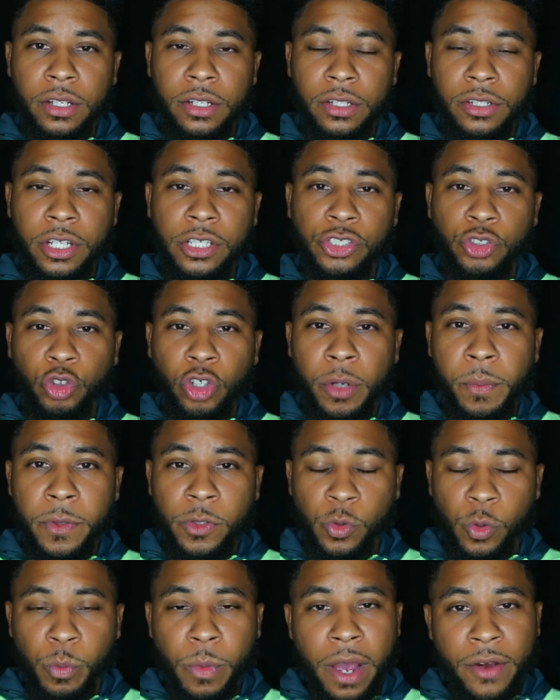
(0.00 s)

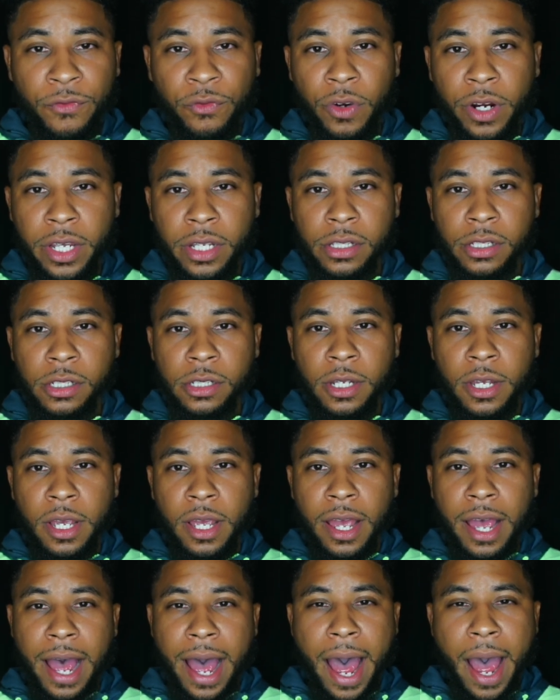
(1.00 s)
disagreements with my friends,
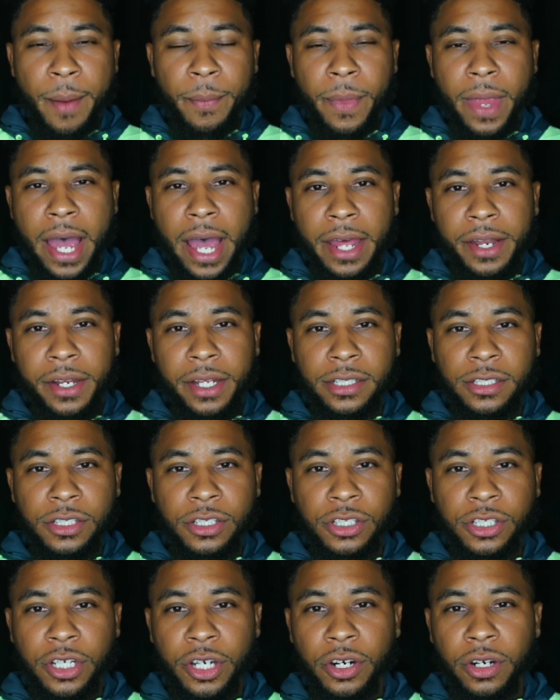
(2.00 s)
I'm not
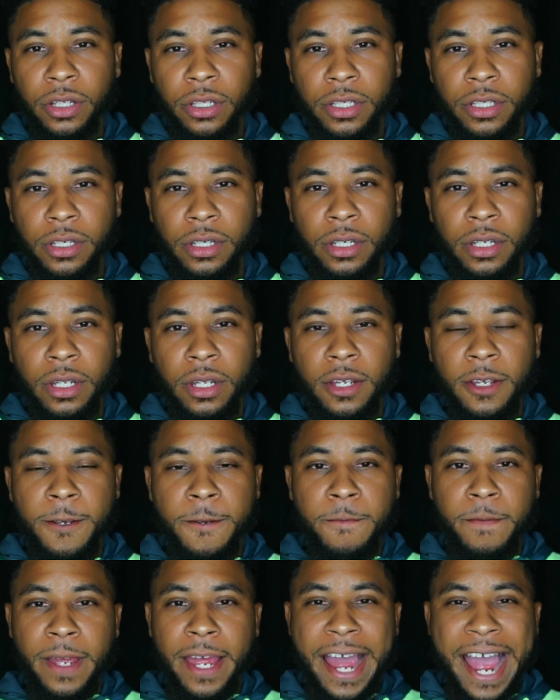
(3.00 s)
necessarily
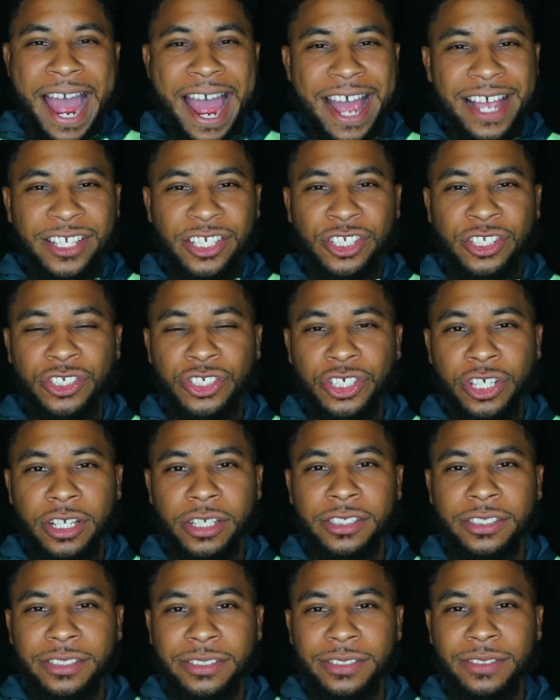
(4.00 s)
as
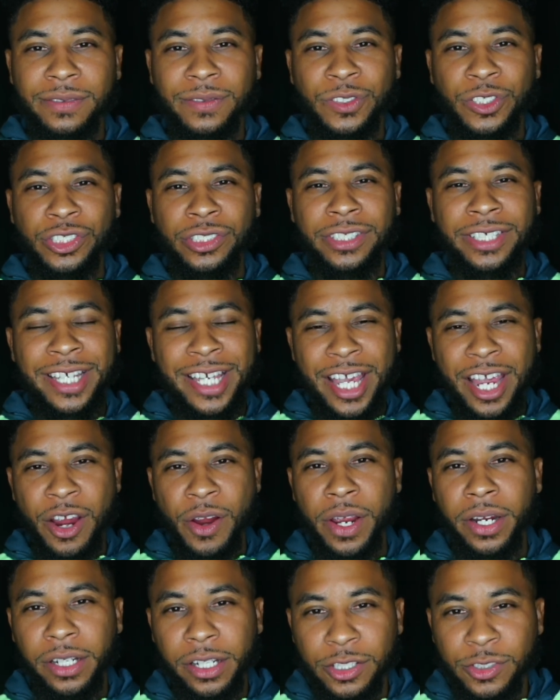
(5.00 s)
just
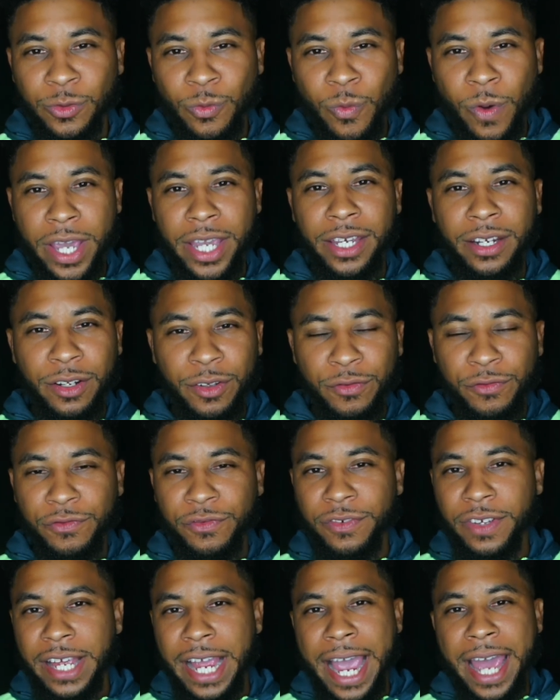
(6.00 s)
carrying this weight
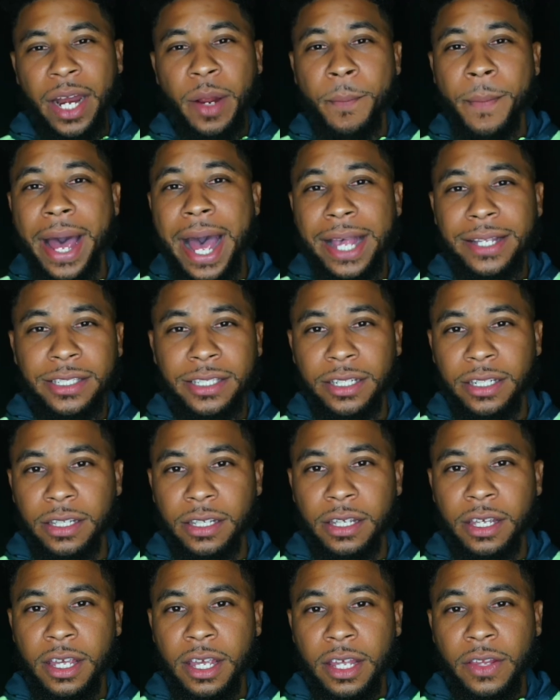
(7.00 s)
of
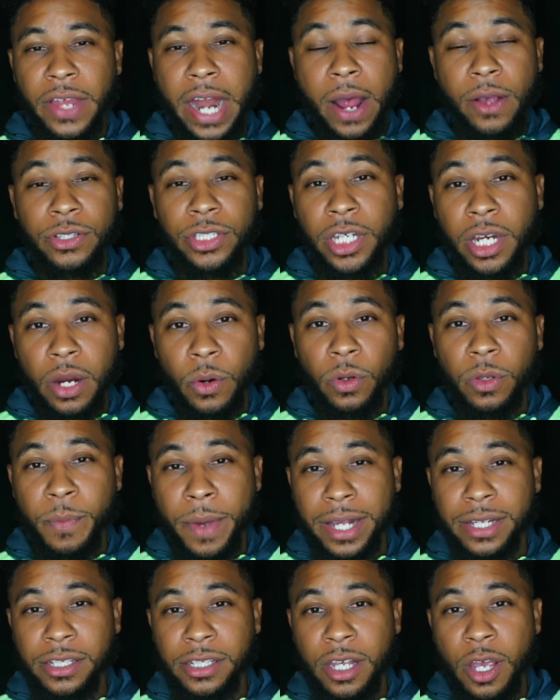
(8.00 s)
animosity that I was carrying with
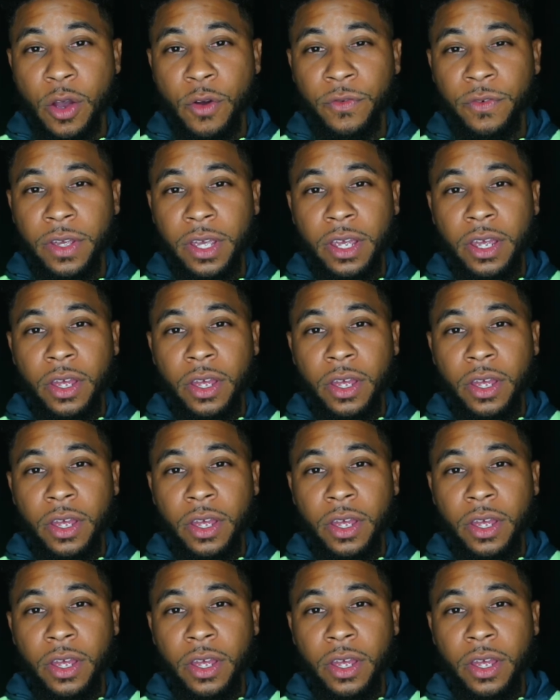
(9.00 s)
myself